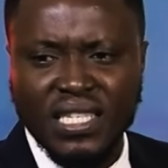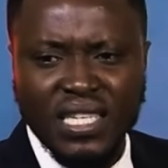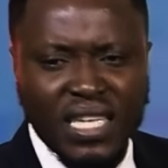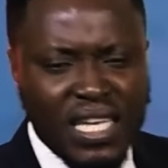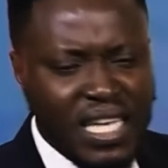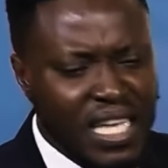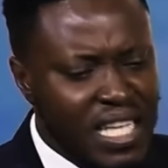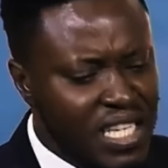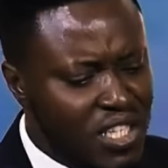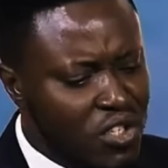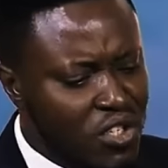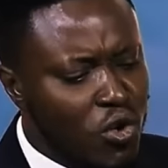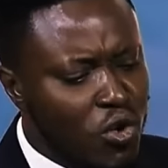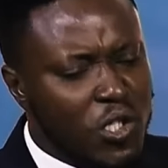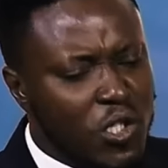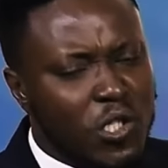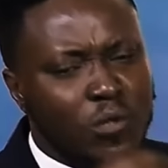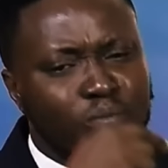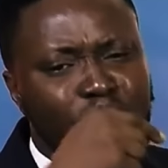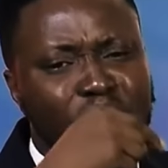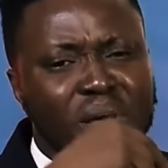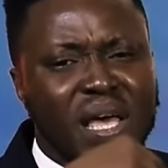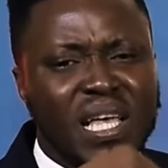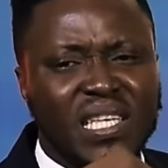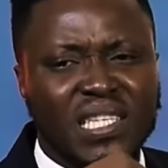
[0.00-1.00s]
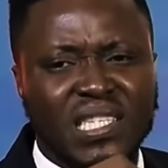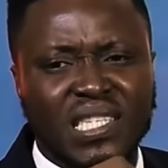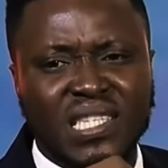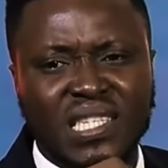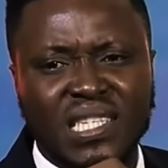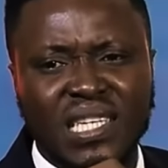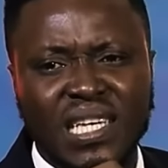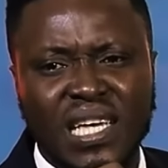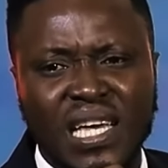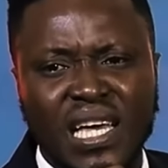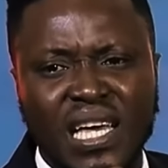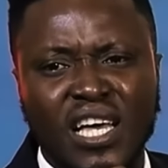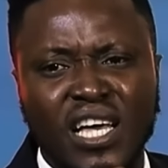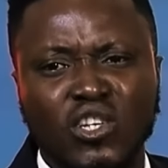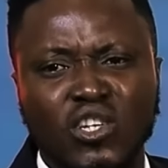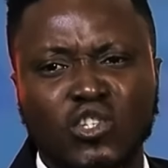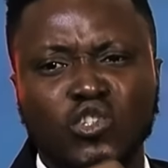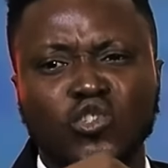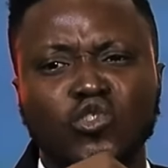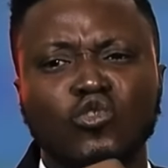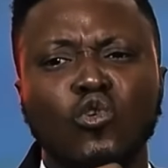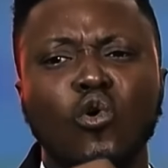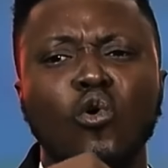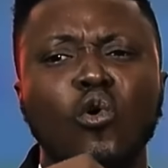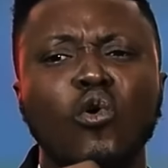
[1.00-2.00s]
is your space
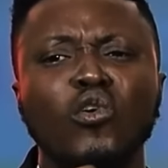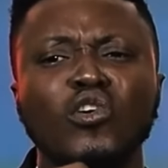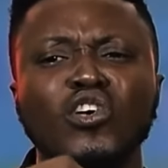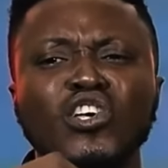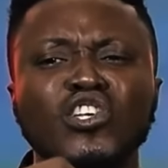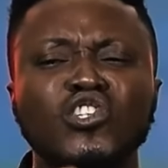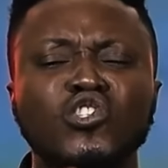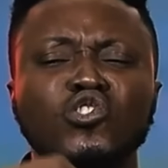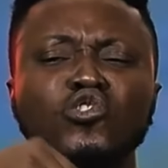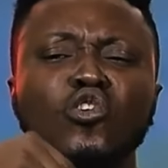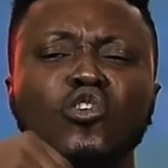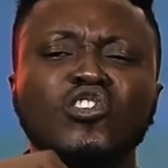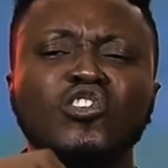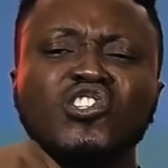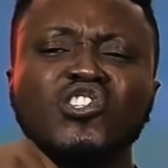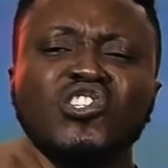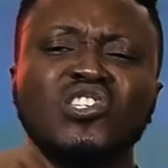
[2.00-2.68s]
such